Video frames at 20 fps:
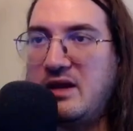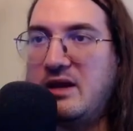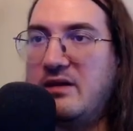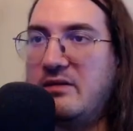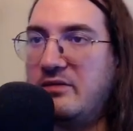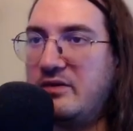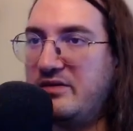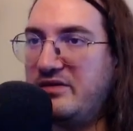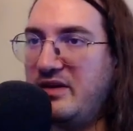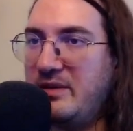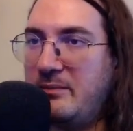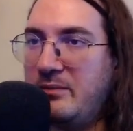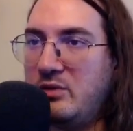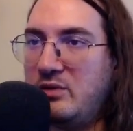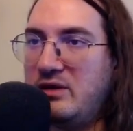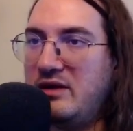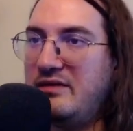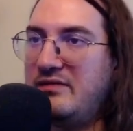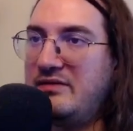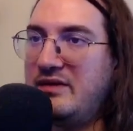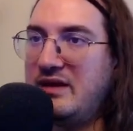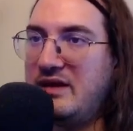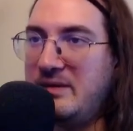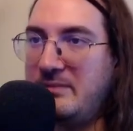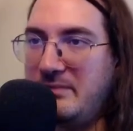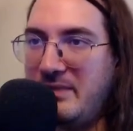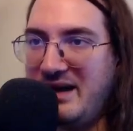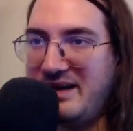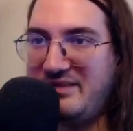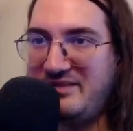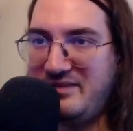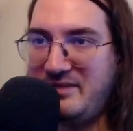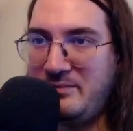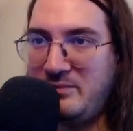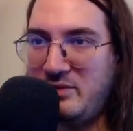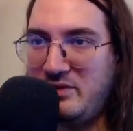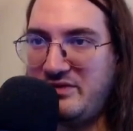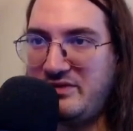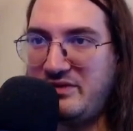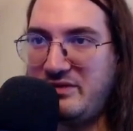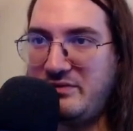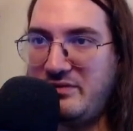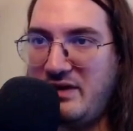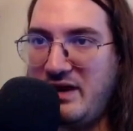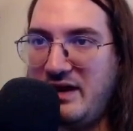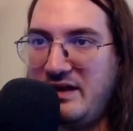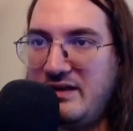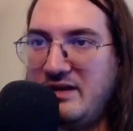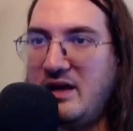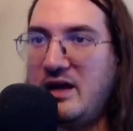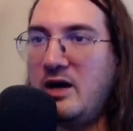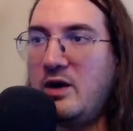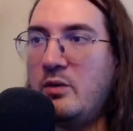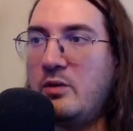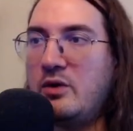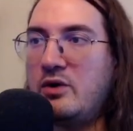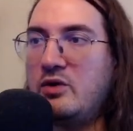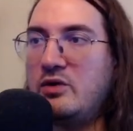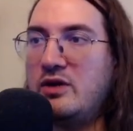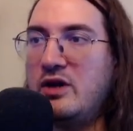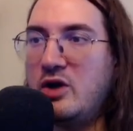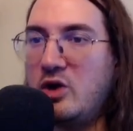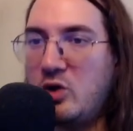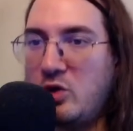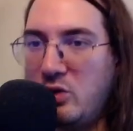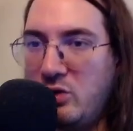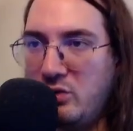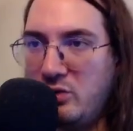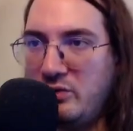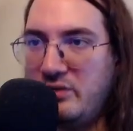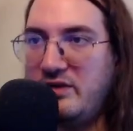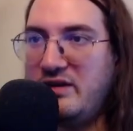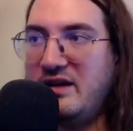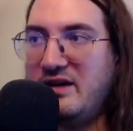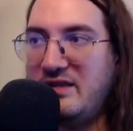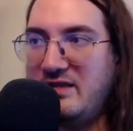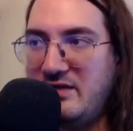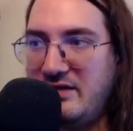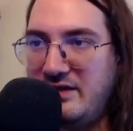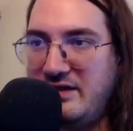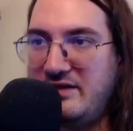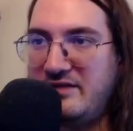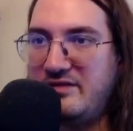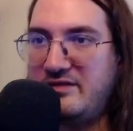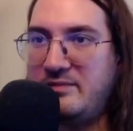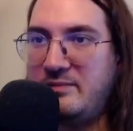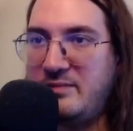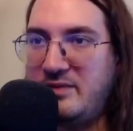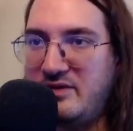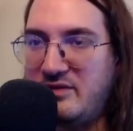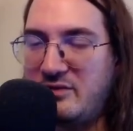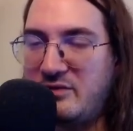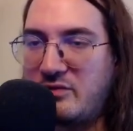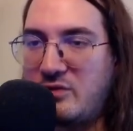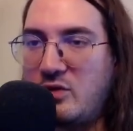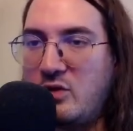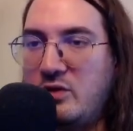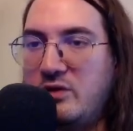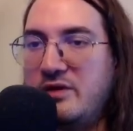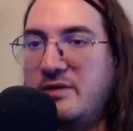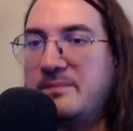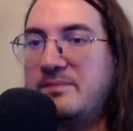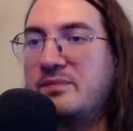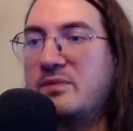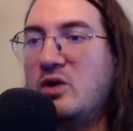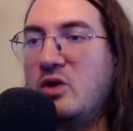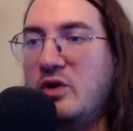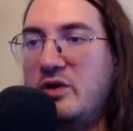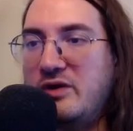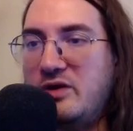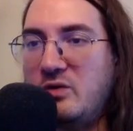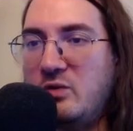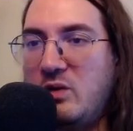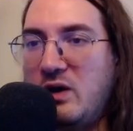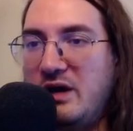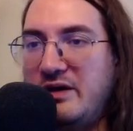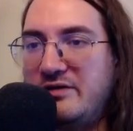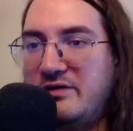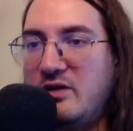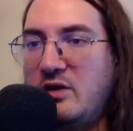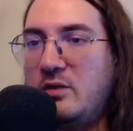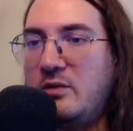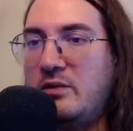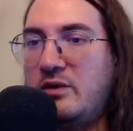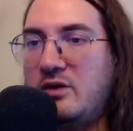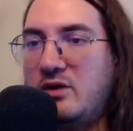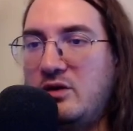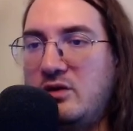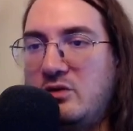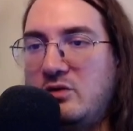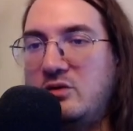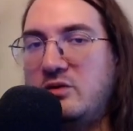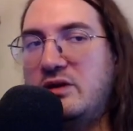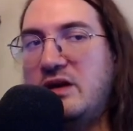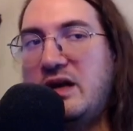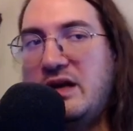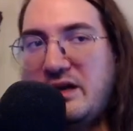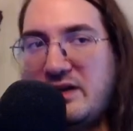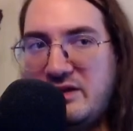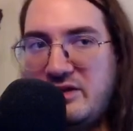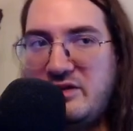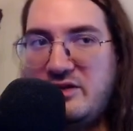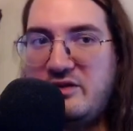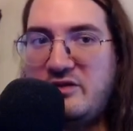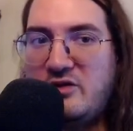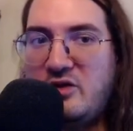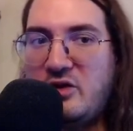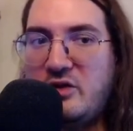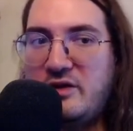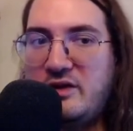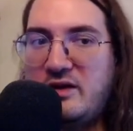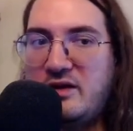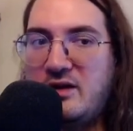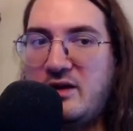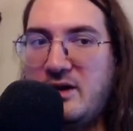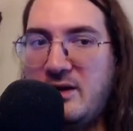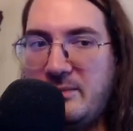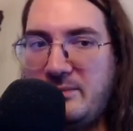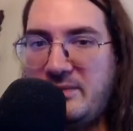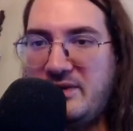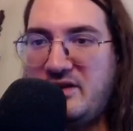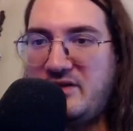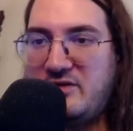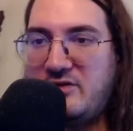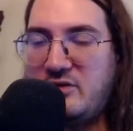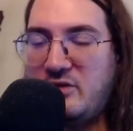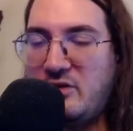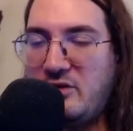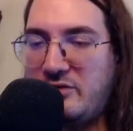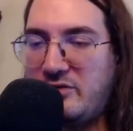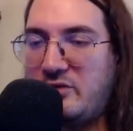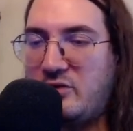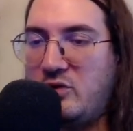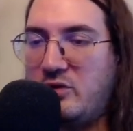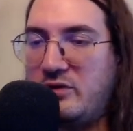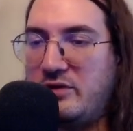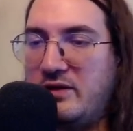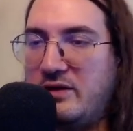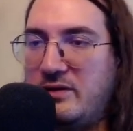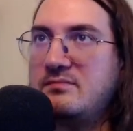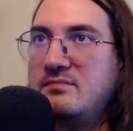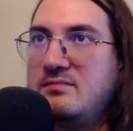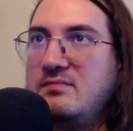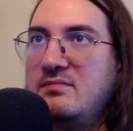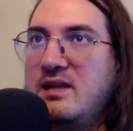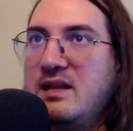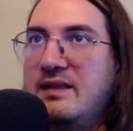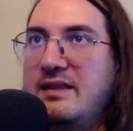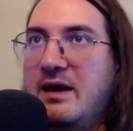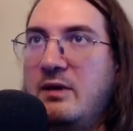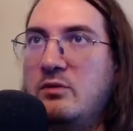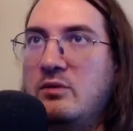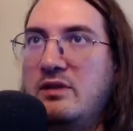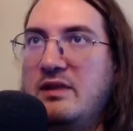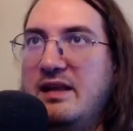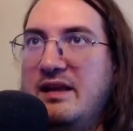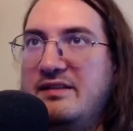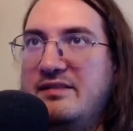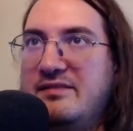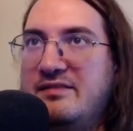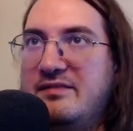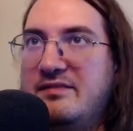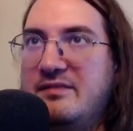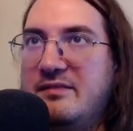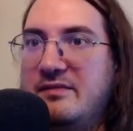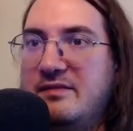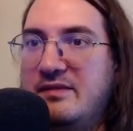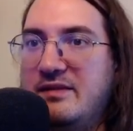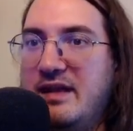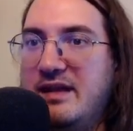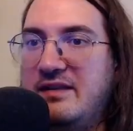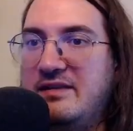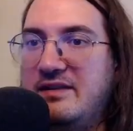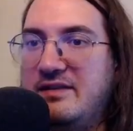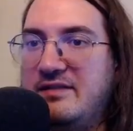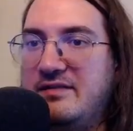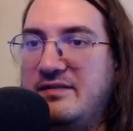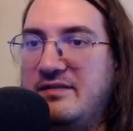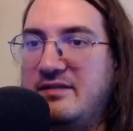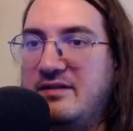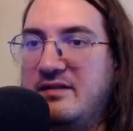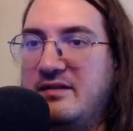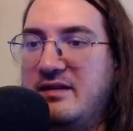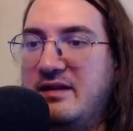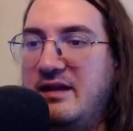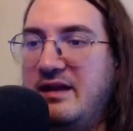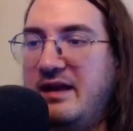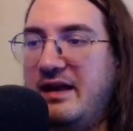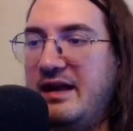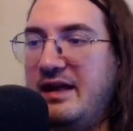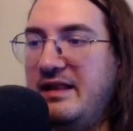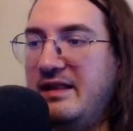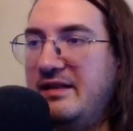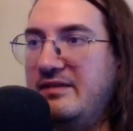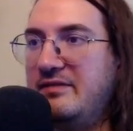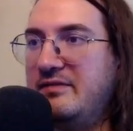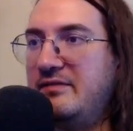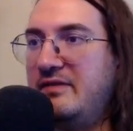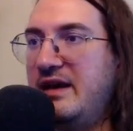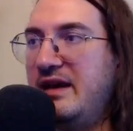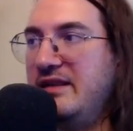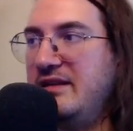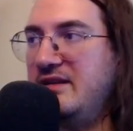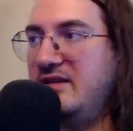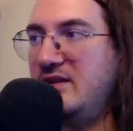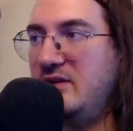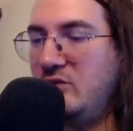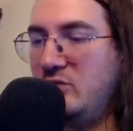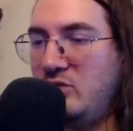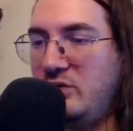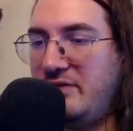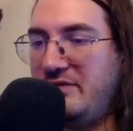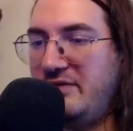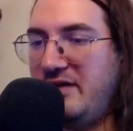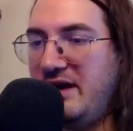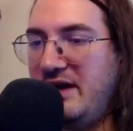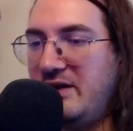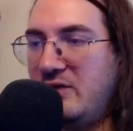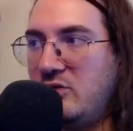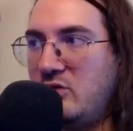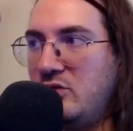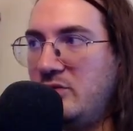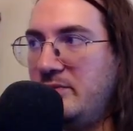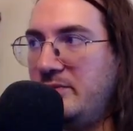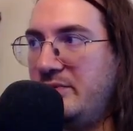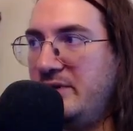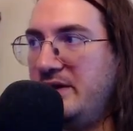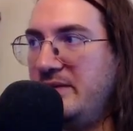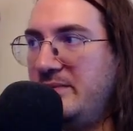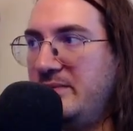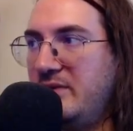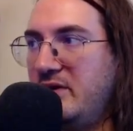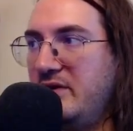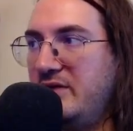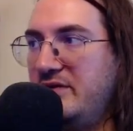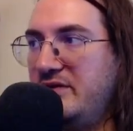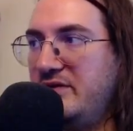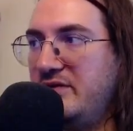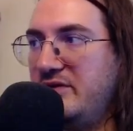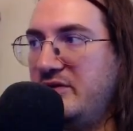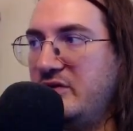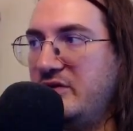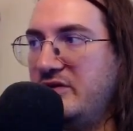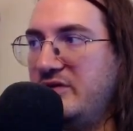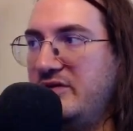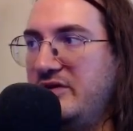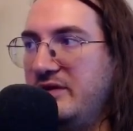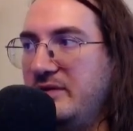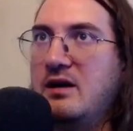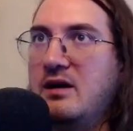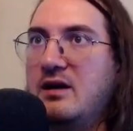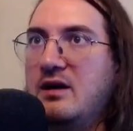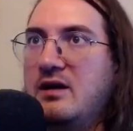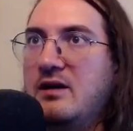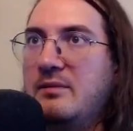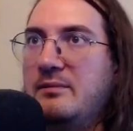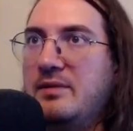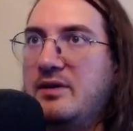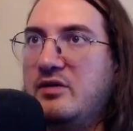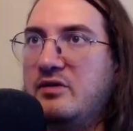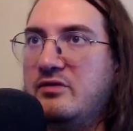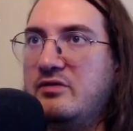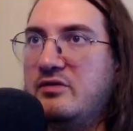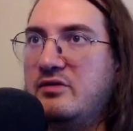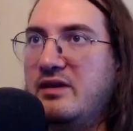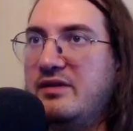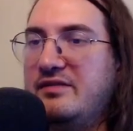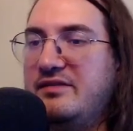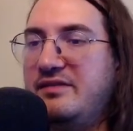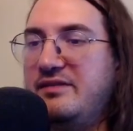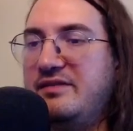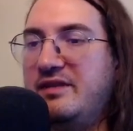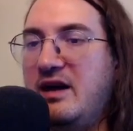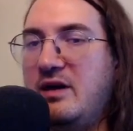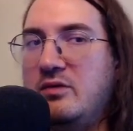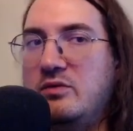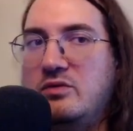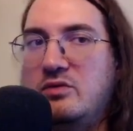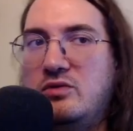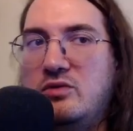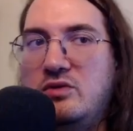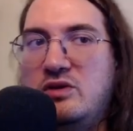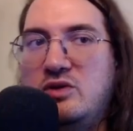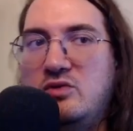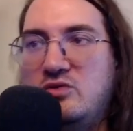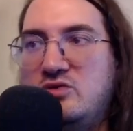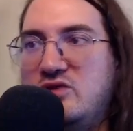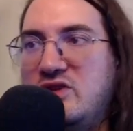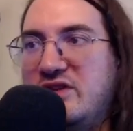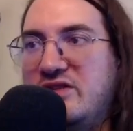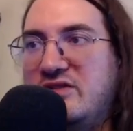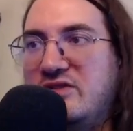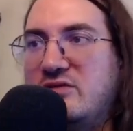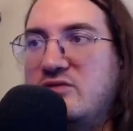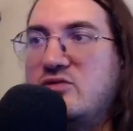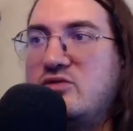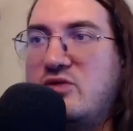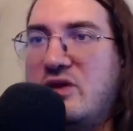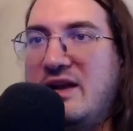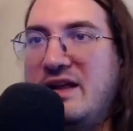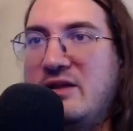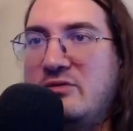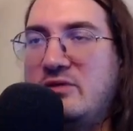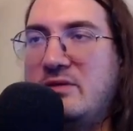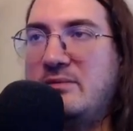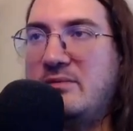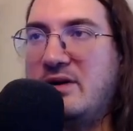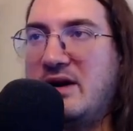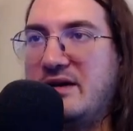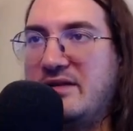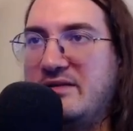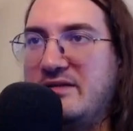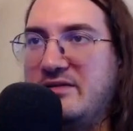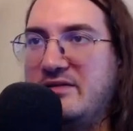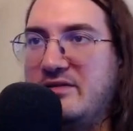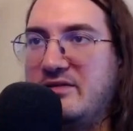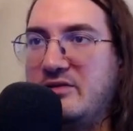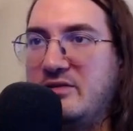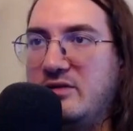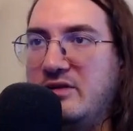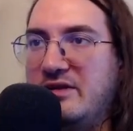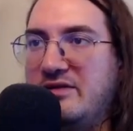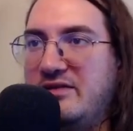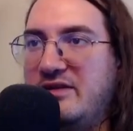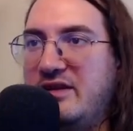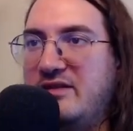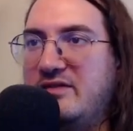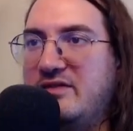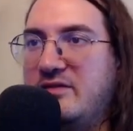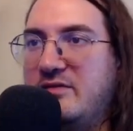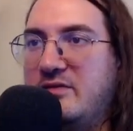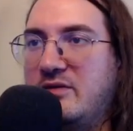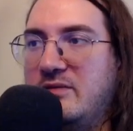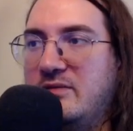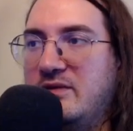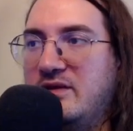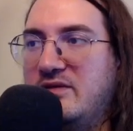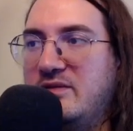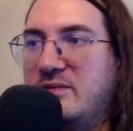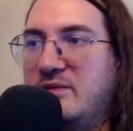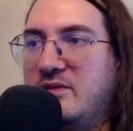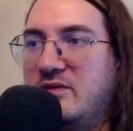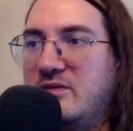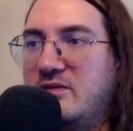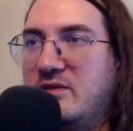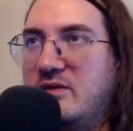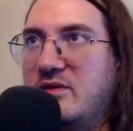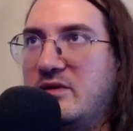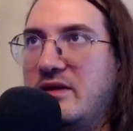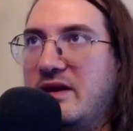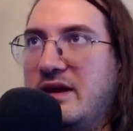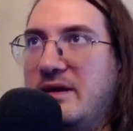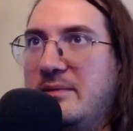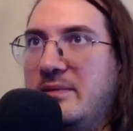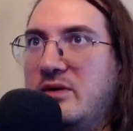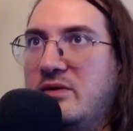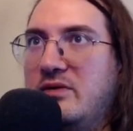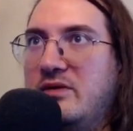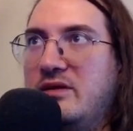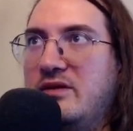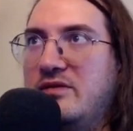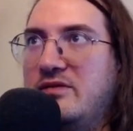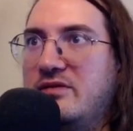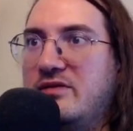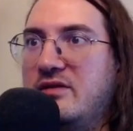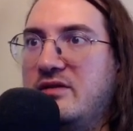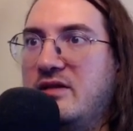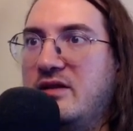For example, if the debug symbol is defined, we're going to include this piece of code. Otherwise, we're going to include this other piece of code. Now, let's take this and let's write it into a file called preprocess.c. Because to test this out, you need to just try out in practice. So let's exit from this because we don't care about this.